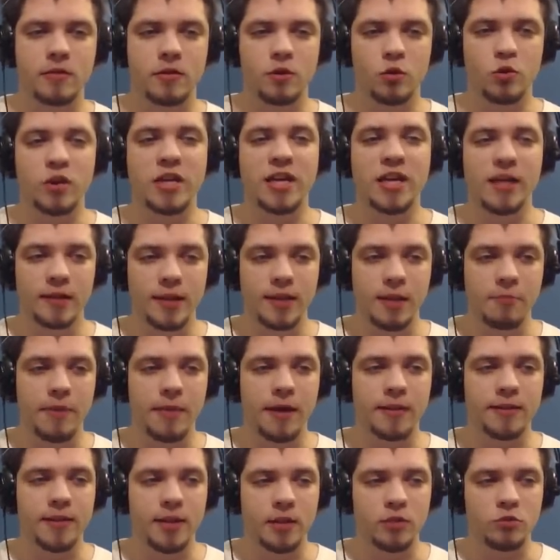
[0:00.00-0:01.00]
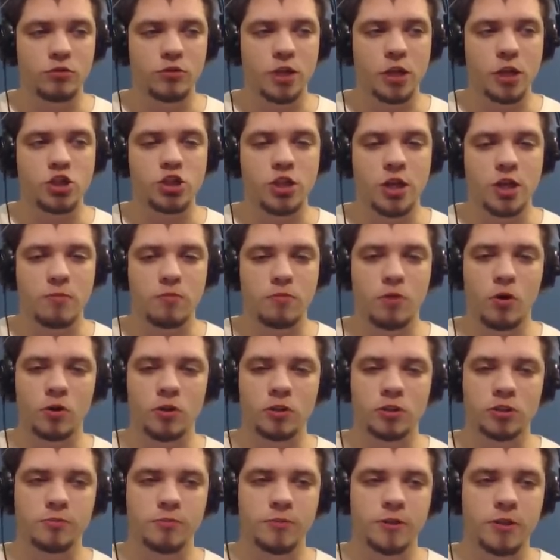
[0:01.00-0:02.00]
You kill them and then you touch their
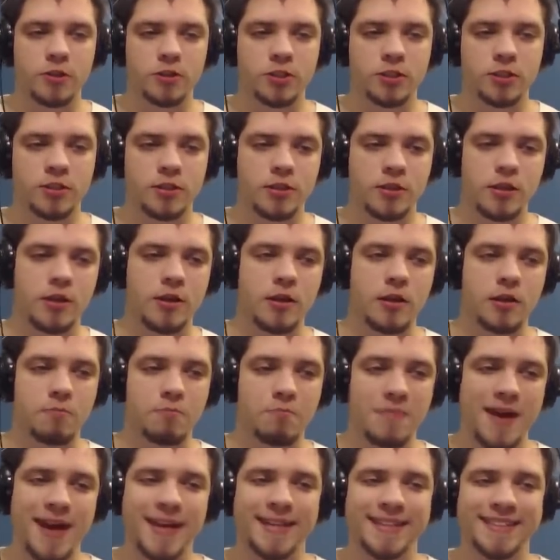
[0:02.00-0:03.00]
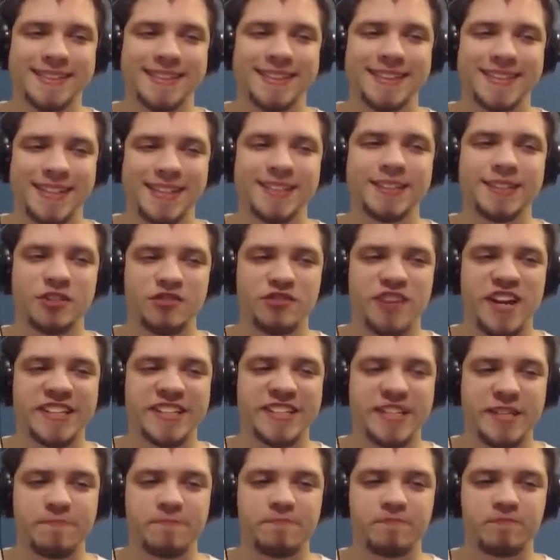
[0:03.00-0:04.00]
balls. Because Max is
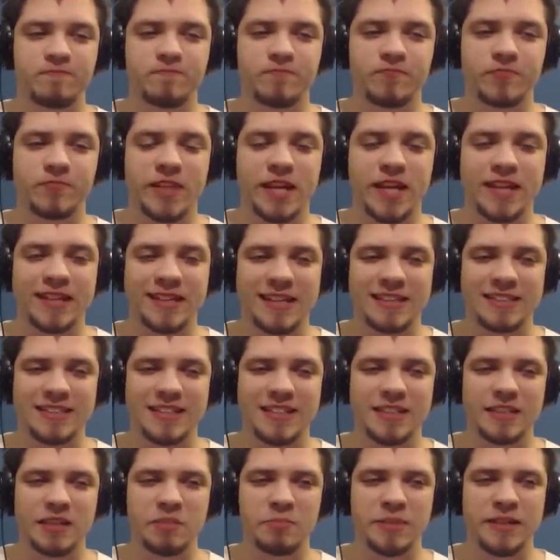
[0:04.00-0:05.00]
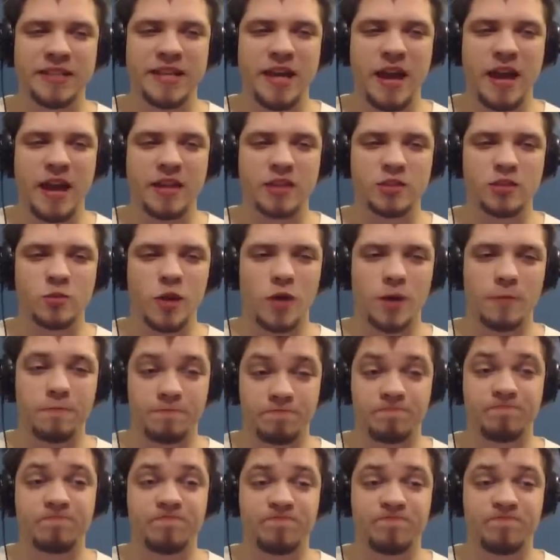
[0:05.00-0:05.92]
crazy. And he's a little bit gay as well.